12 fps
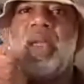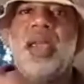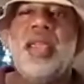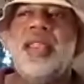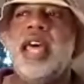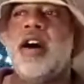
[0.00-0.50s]

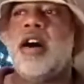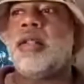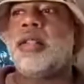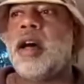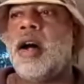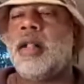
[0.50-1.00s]
and then
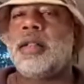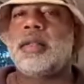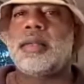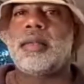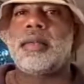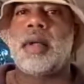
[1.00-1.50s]
I'll
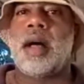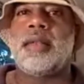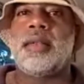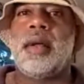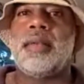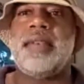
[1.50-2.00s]

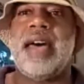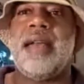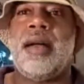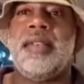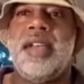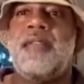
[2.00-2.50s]

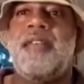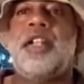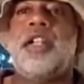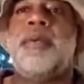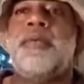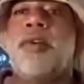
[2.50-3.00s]
delve it a
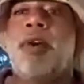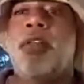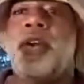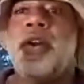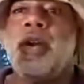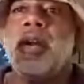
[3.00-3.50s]
little bit
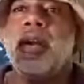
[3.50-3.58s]
further.